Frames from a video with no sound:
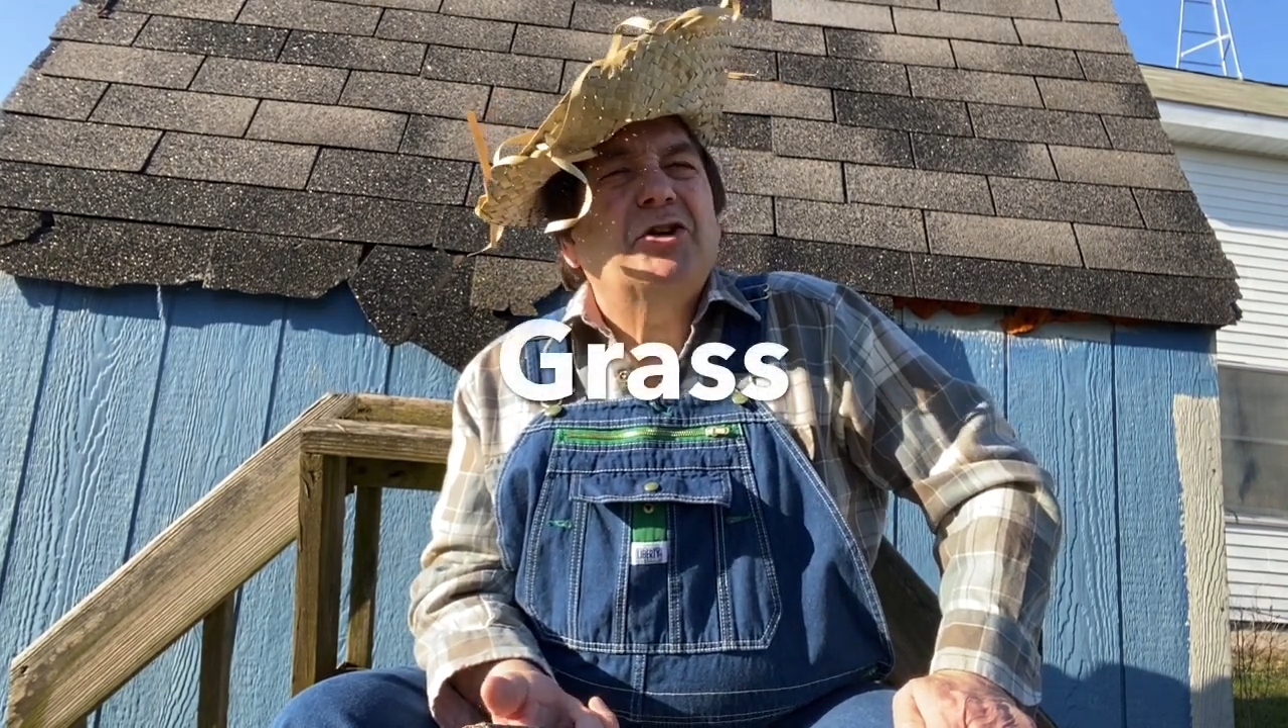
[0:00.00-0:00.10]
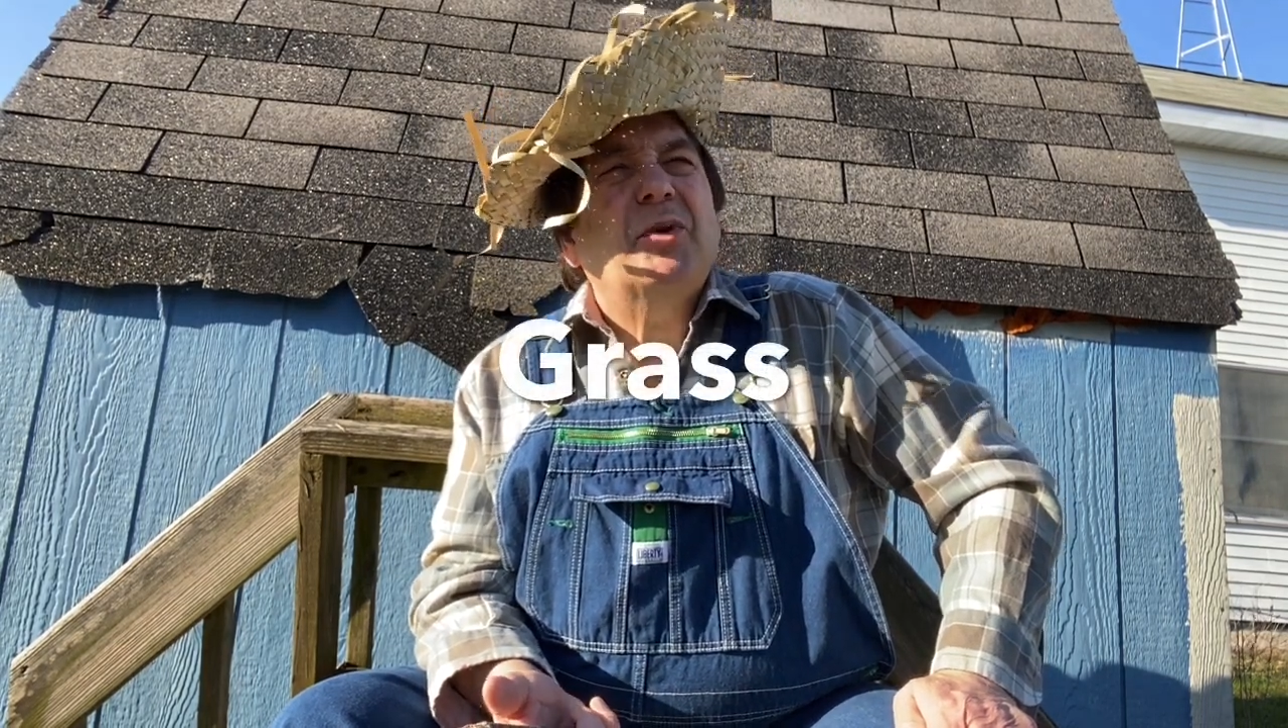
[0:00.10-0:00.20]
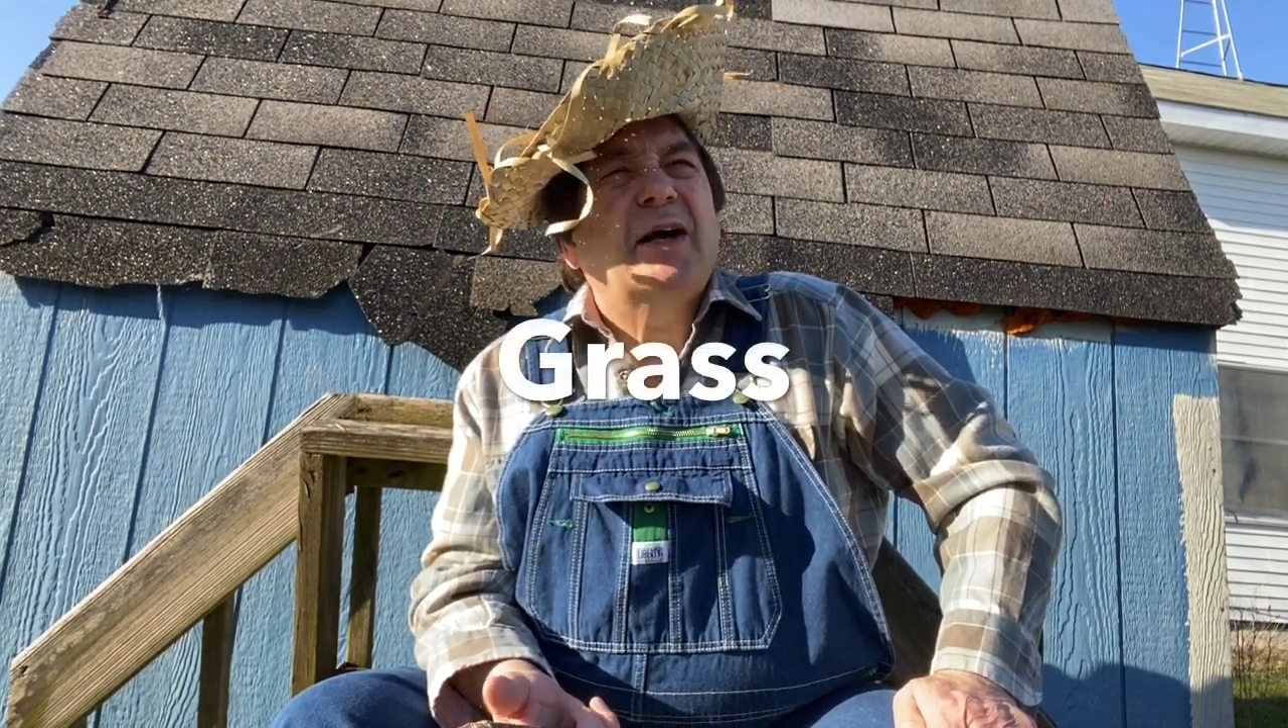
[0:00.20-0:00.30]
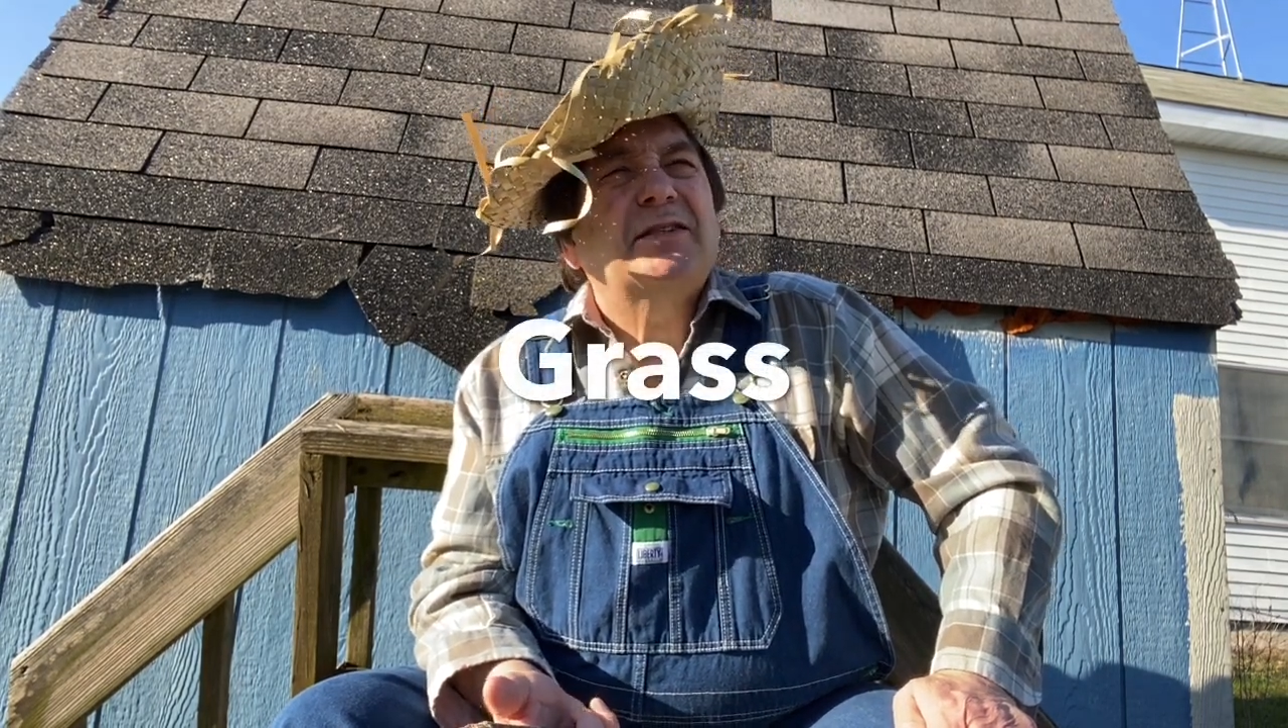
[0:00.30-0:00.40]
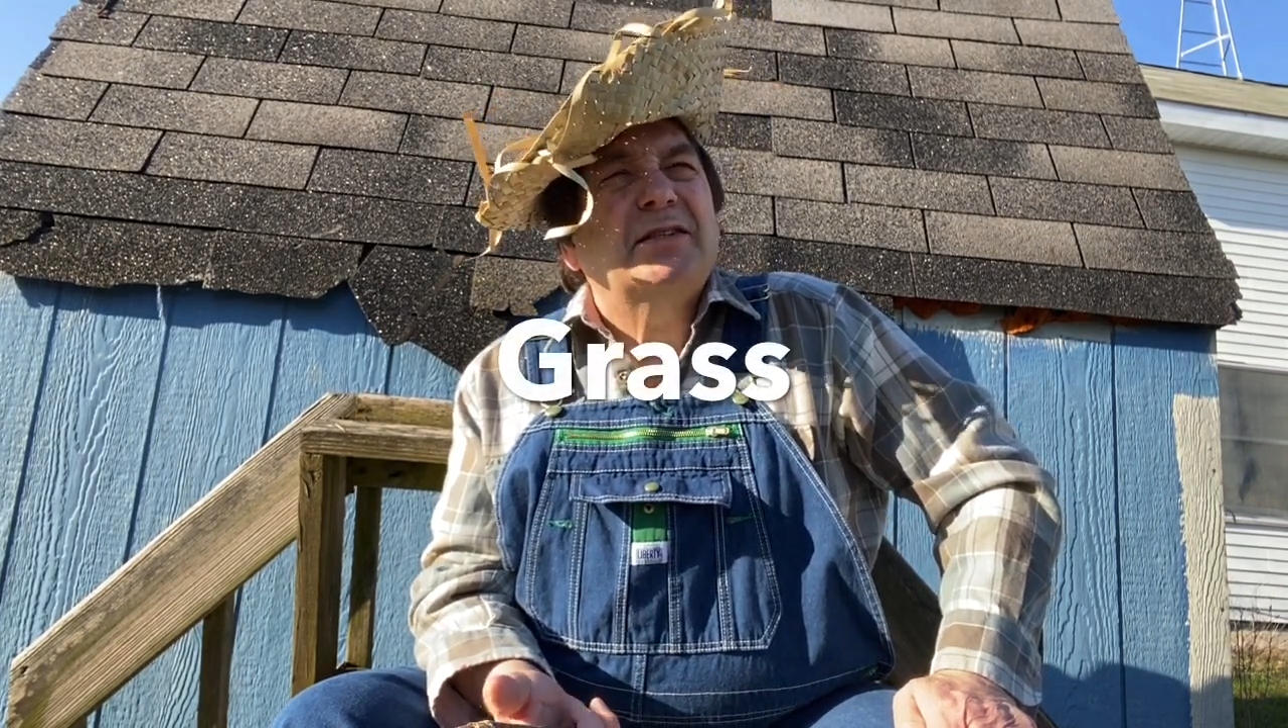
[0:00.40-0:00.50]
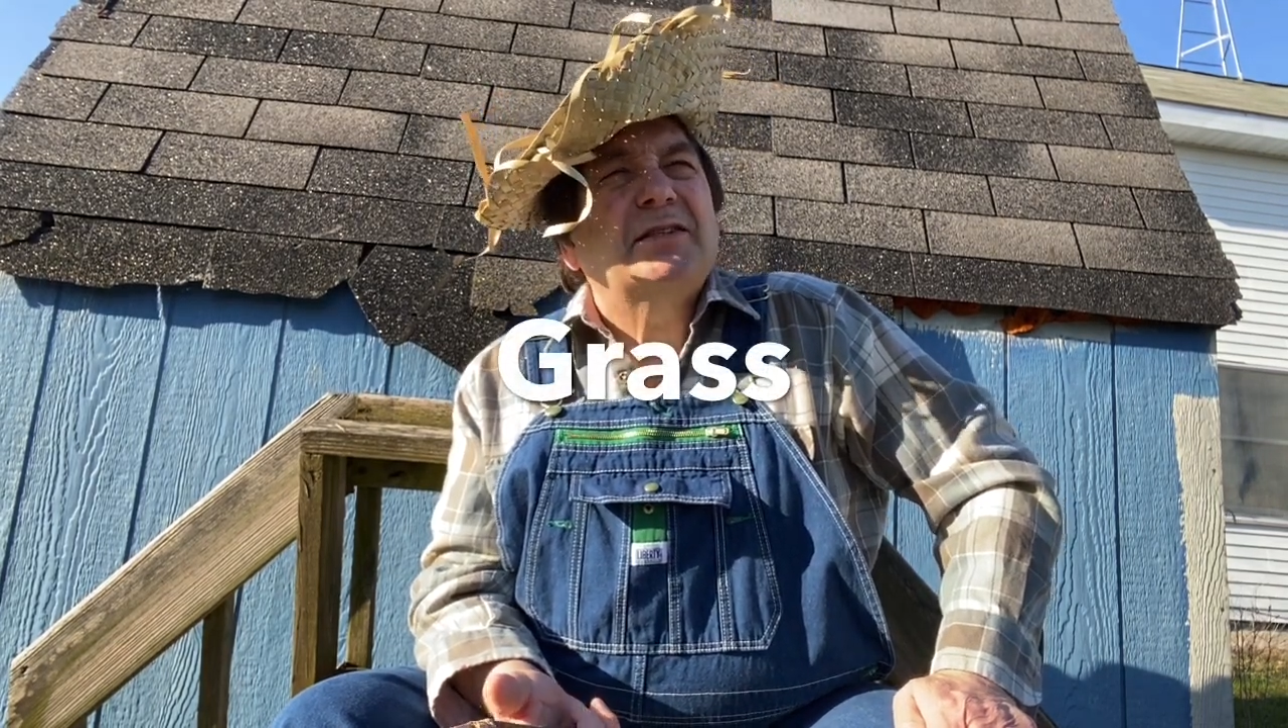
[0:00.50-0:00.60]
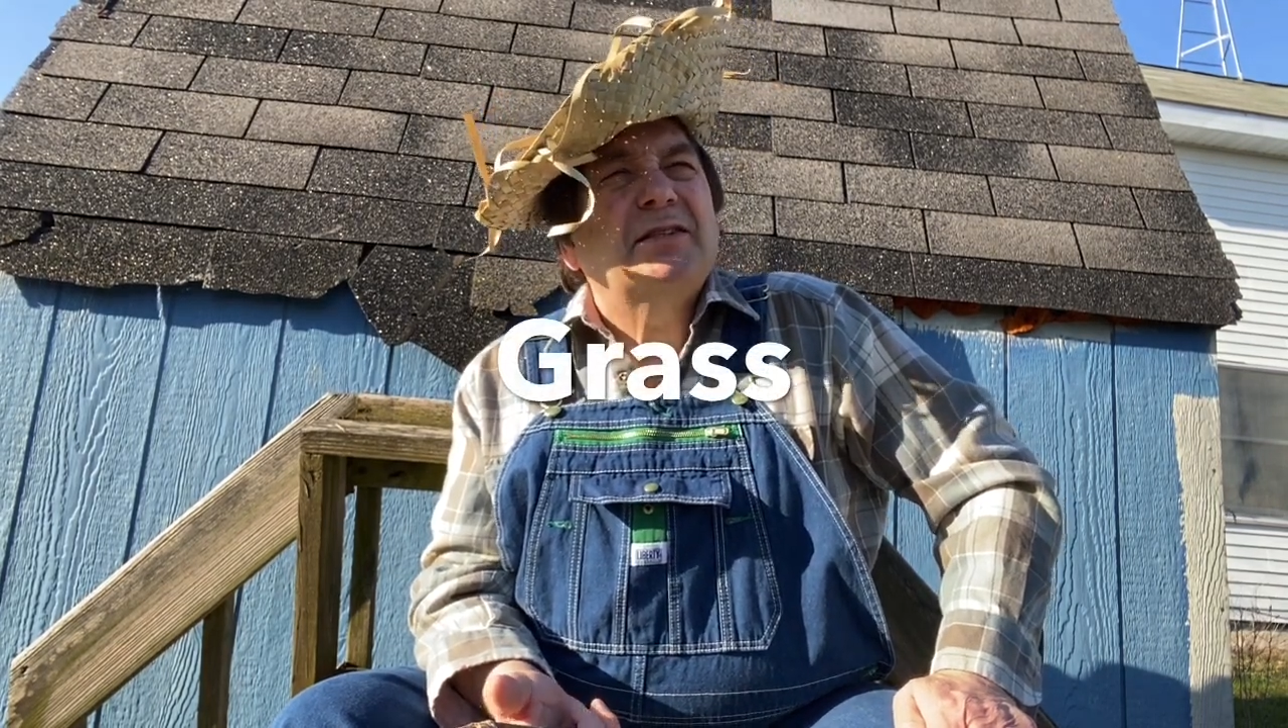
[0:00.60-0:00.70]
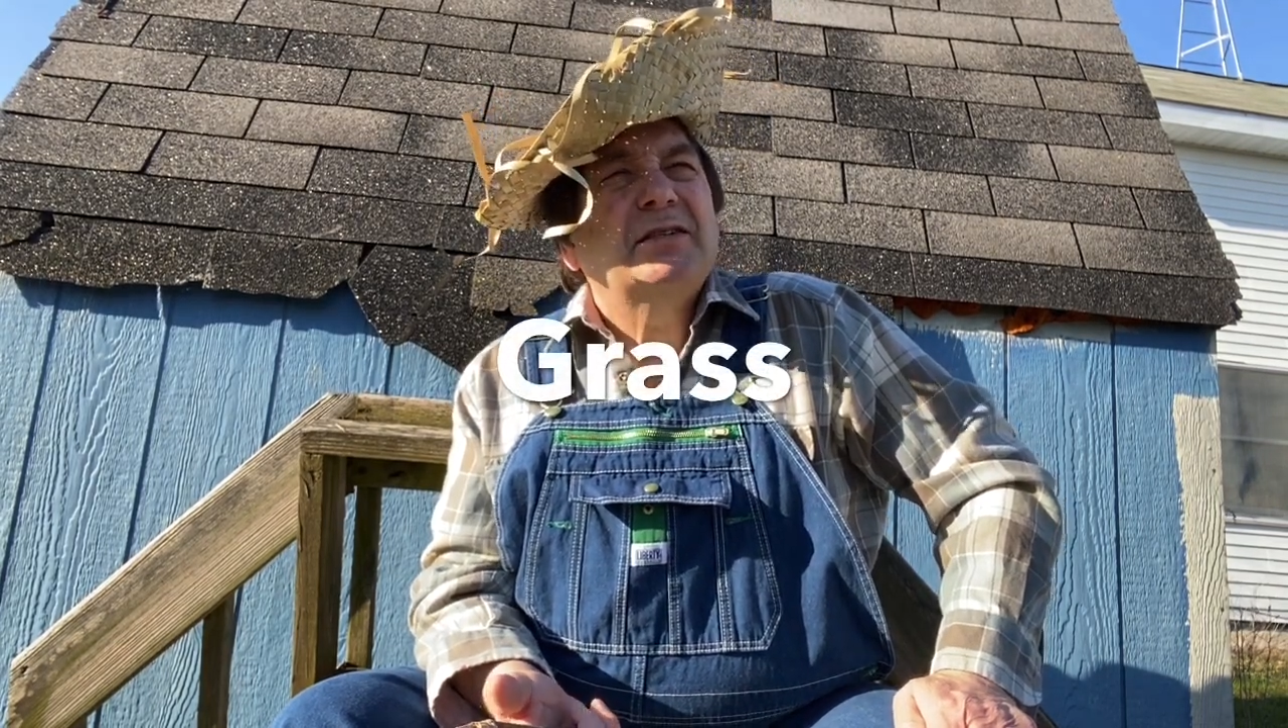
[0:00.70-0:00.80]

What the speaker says: S's,